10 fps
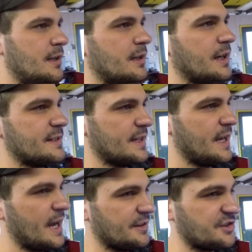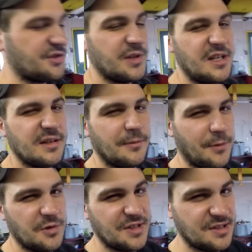I say, on the street
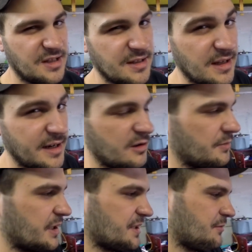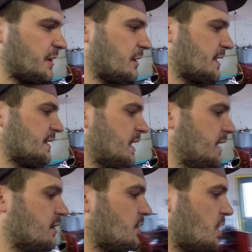versus on the dyno, because when you're on the
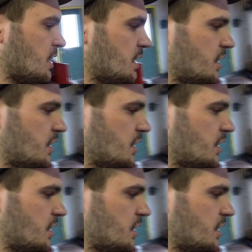dyno,